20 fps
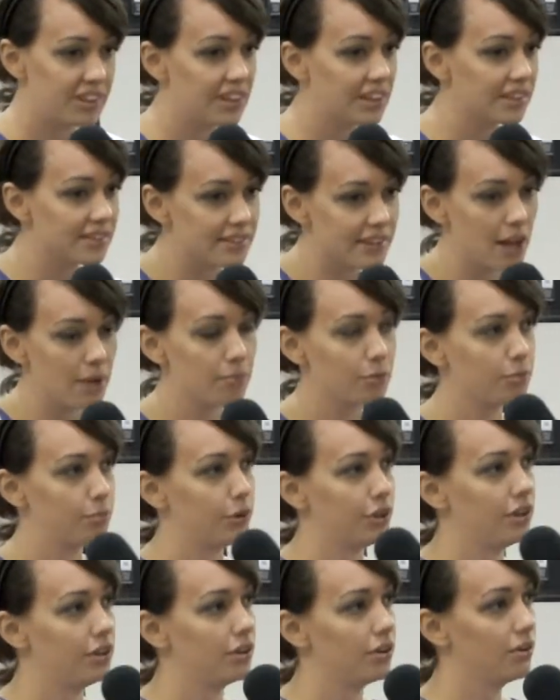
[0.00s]
accept,
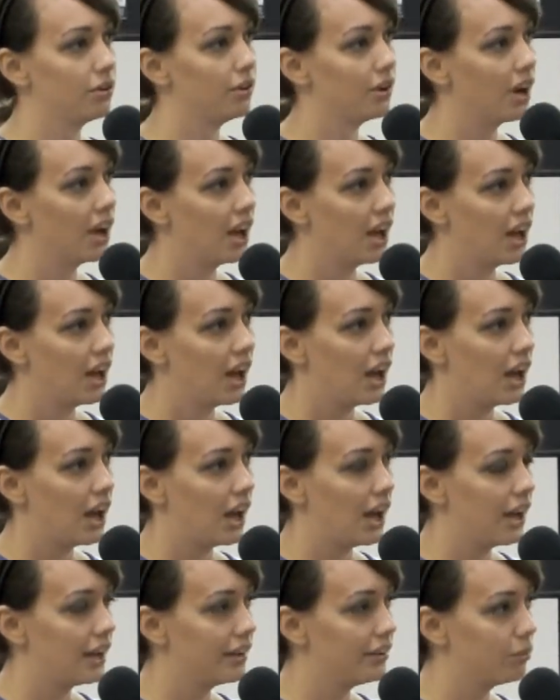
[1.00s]
but
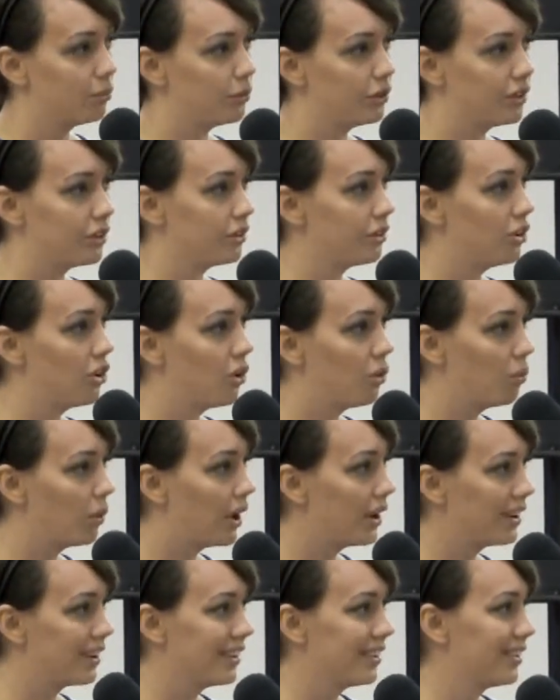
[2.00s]
we didn't know
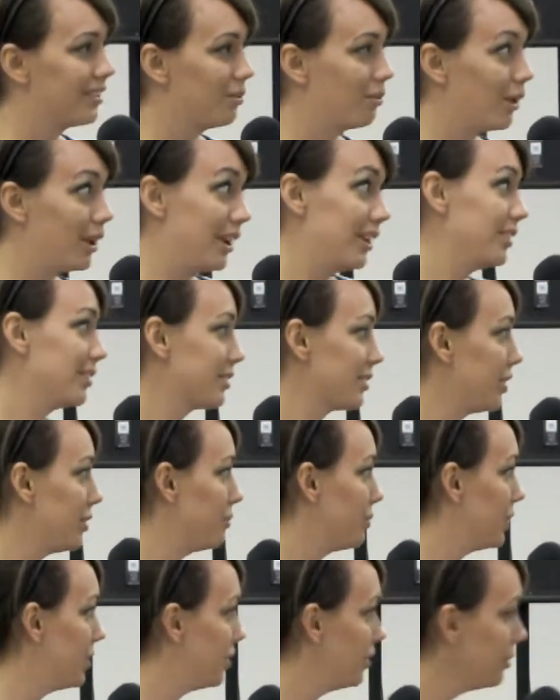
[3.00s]
what else
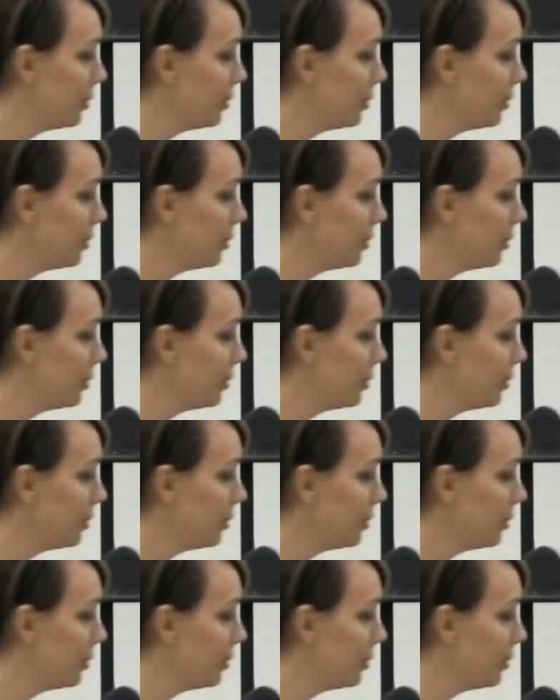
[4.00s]
can we